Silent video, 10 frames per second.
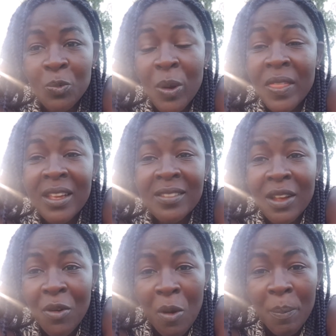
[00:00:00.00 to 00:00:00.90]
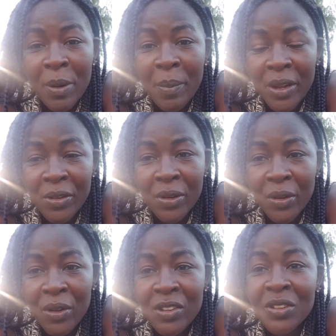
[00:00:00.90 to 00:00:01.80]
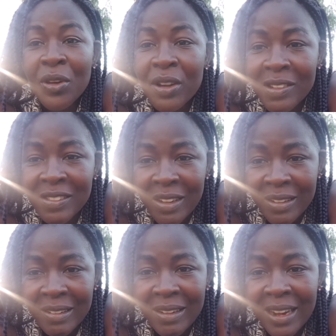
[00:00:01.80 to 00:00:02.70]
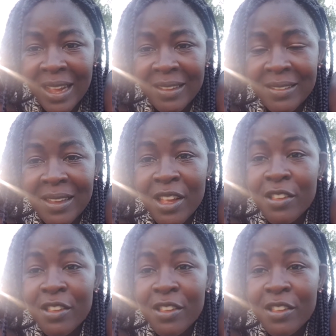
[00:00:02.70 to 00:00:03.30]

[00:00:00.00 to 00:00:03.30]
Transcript: whether it's a compliment or not, don't generalize.